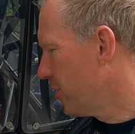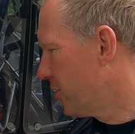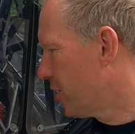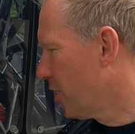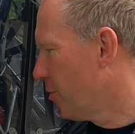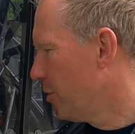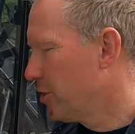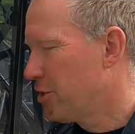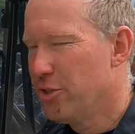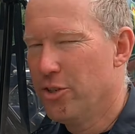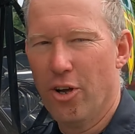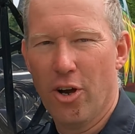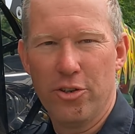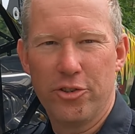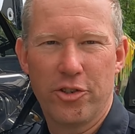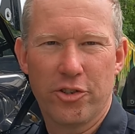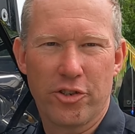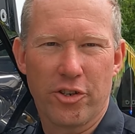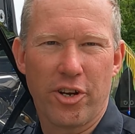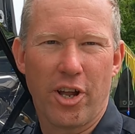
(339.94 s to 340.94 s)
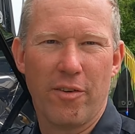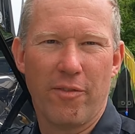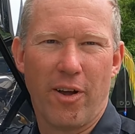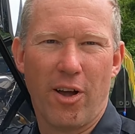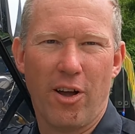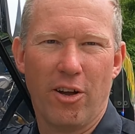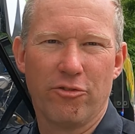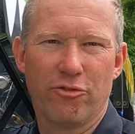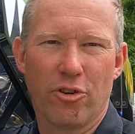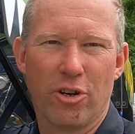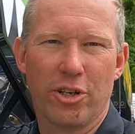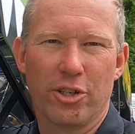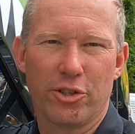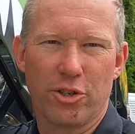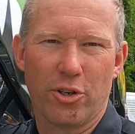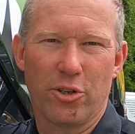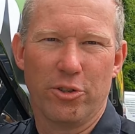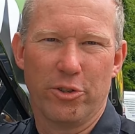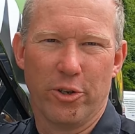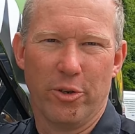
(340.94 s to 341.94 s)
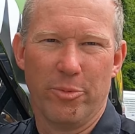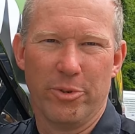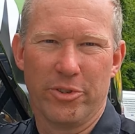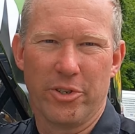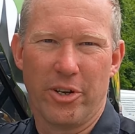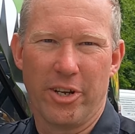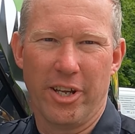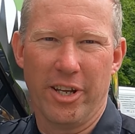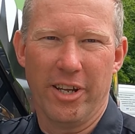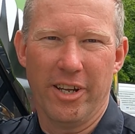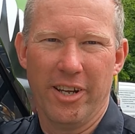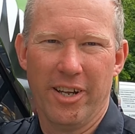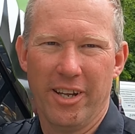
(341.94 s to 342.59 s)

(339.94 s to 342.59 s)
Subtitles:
so it's nitrogen over hydraulic shock absorbers on it.